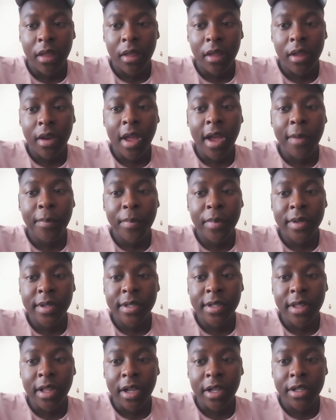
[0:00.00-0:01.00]
it
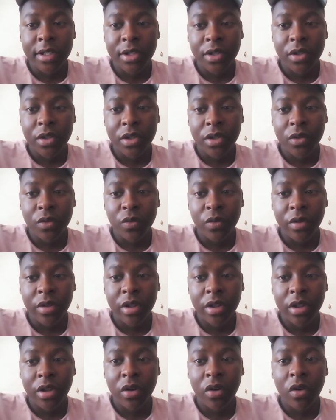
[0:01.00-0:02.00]
happens that
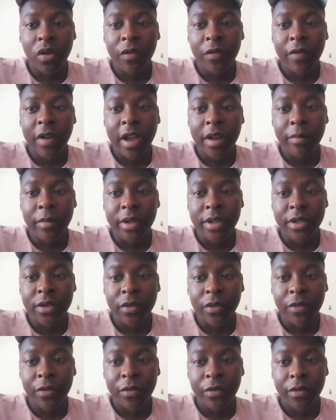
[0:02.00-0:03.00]
within the confinements
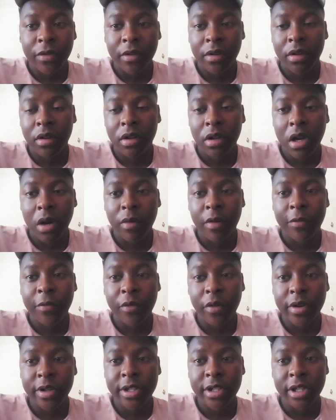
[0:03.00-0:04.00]
of our
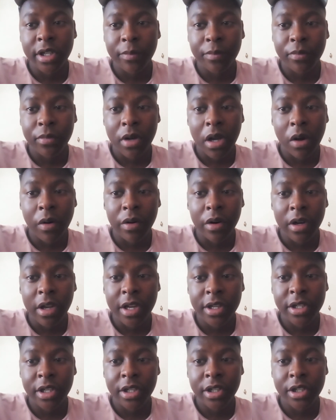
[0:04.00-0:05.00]
friendship, our
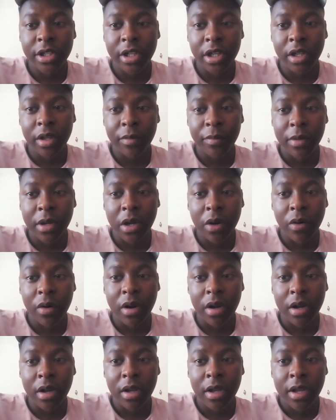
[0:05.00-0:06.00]
relationship,
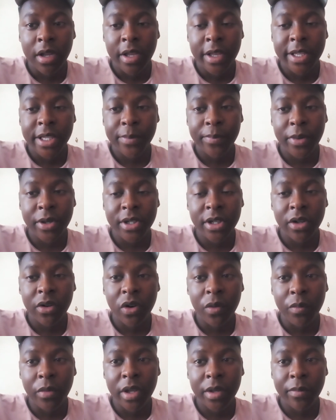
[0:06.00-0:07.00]
our special
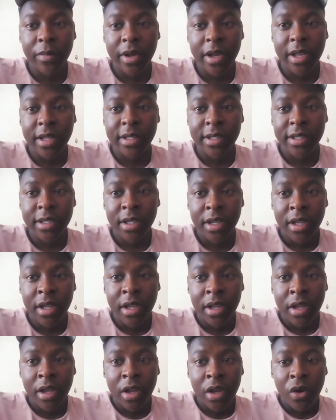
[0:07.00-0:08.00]
commitments,
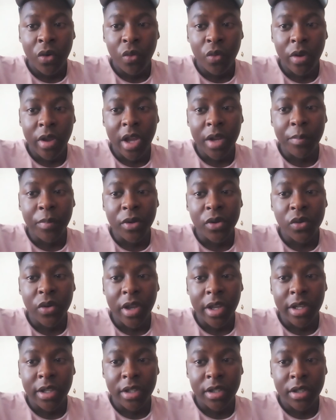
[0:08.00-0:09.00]
we get
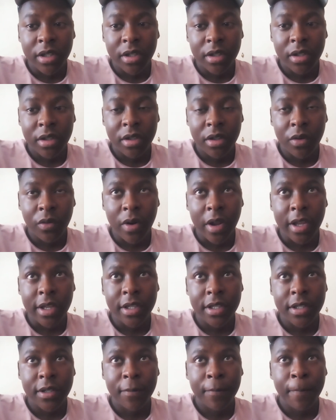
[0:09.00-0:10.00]
betrayed,
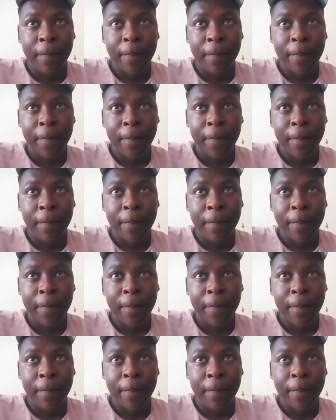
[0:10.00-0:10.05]
right?